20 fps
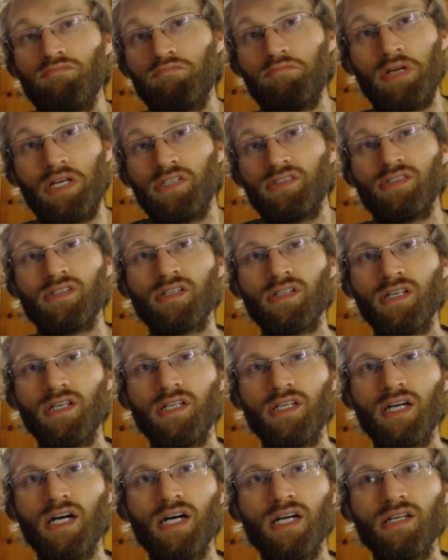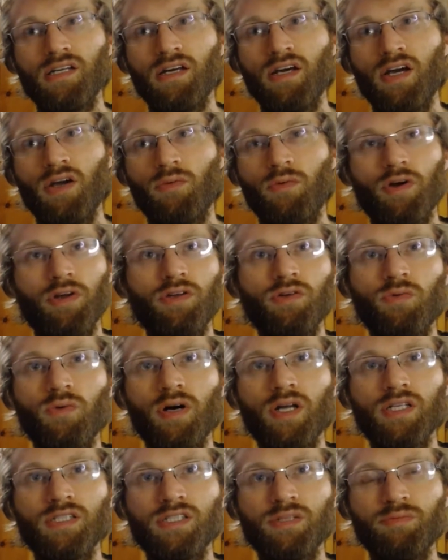basically not where you
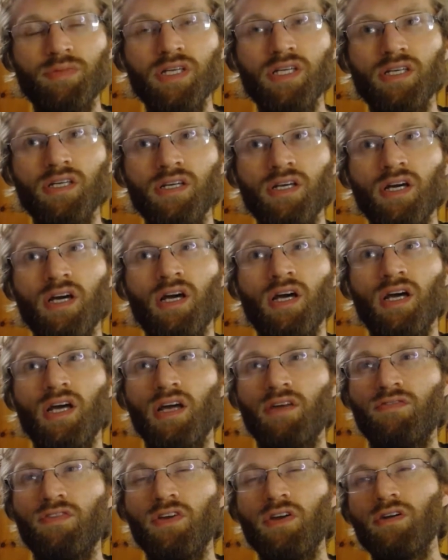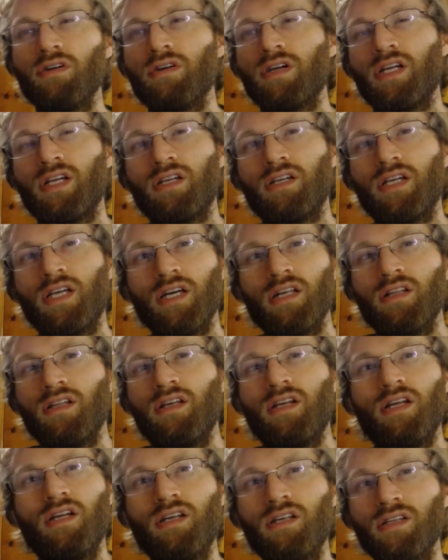want it to be. If you're
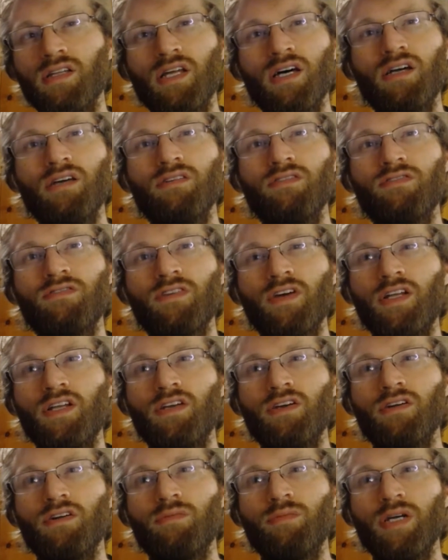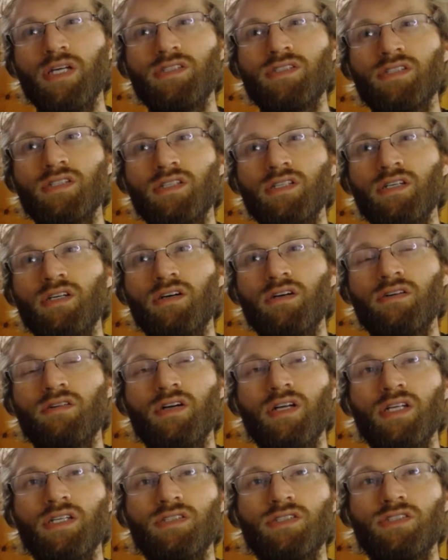killing it in life and you're basically
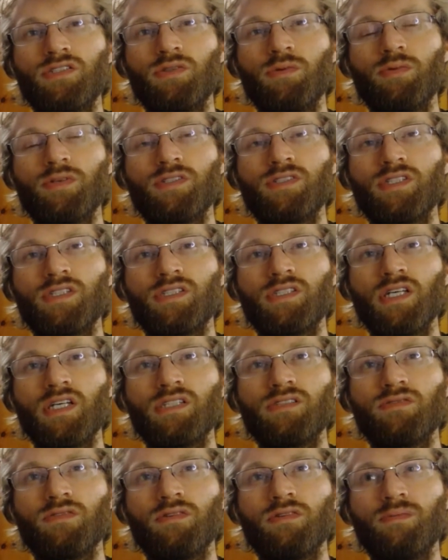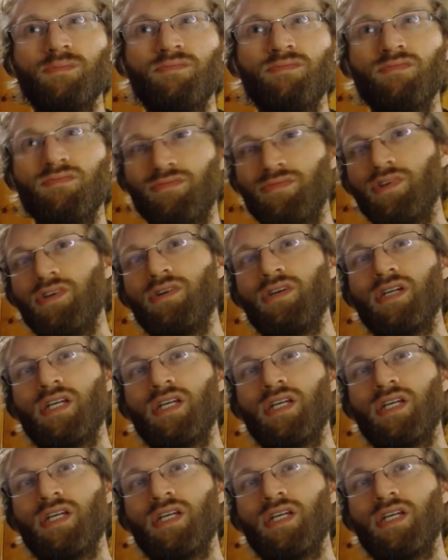already super successful, you can